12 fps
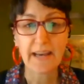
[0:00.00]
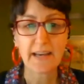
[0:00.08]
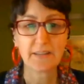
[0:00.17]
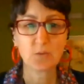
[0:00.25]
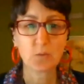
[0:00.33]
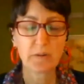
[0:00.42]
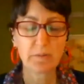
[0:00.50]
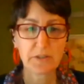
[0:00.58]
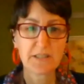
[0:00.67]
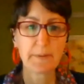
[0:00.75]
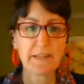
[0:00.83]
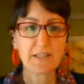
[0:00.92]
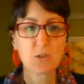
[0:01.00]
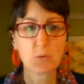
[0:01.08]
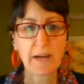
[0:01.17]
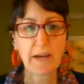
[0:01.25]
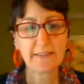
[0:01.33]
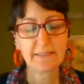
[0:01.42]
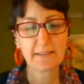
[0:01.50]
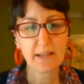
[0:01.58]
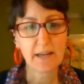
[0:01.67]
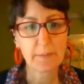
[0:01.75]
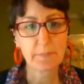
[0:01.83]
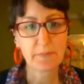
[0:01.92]
Yeah, so we participated twice.
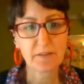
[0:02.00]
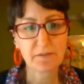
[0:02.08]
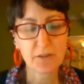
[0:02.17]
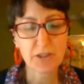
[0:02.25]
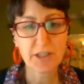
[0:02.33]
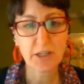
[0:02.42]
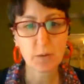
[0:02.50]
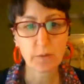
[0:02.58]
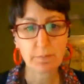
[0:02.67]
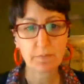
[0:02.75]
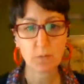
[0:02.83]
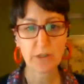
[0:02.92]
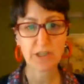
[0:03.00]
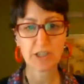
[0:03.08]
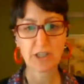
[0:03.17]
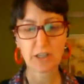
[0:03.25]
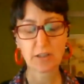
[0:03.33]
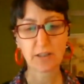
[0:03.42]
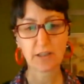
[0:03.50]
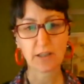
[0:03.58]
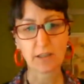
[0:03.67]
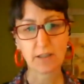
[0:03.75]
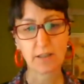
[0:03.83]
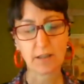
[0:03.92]
The first year we just shared
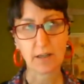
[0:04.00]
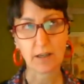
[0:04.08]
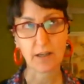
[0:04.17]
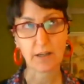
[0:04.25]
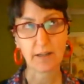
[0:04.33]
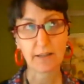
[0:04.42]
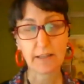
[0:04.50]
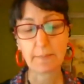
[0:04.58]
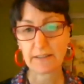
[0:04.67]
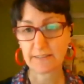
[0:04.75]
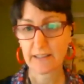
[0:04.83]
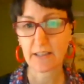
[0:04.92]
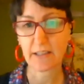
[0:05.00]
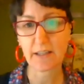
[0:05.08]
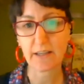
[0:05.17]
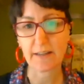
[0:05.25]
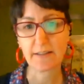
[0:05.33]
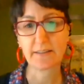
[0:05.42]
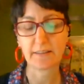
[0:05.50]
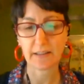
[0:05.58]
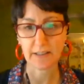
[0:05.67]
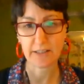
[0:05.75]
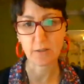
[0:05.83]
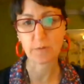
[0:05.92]
the email data, and then the
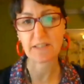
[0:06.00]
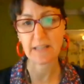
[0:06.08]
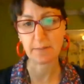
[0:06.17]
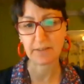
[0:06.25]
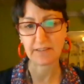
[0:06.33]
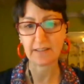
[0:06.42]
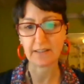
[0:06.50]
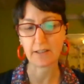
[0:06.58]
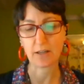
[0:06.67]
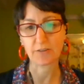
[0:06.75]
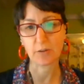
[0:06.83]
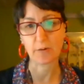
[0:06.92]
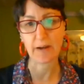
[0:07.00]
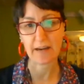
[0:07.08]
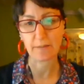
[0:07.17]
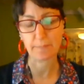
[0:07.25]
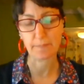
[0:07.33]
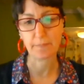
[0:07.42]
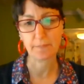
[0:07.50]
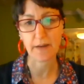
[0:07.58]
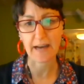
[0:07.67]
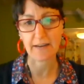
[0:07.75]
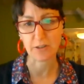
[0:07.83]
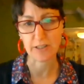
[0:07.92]
second year was email data and also
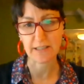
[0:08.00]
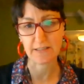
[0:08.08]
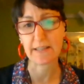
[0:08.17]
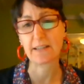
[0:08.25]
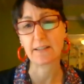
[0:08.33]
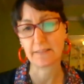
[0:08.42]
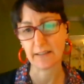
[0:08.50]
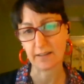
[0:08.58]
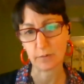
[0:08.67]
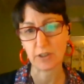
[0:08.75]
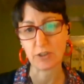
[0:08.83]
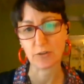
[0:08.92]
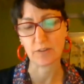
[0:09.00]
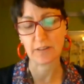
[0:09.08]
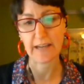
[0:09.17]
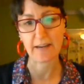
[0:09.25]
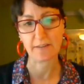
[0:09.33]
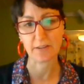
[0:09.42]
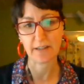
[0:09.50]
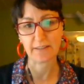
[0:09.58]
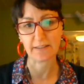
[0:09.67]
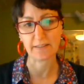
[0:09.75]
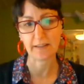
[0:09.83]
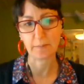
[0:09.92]
data that we could use in the
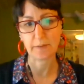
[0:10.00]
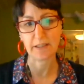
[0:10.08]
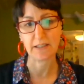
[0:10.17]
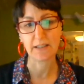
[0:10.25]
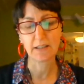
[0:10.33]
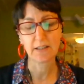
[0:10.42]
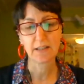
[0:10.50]
advertising segment.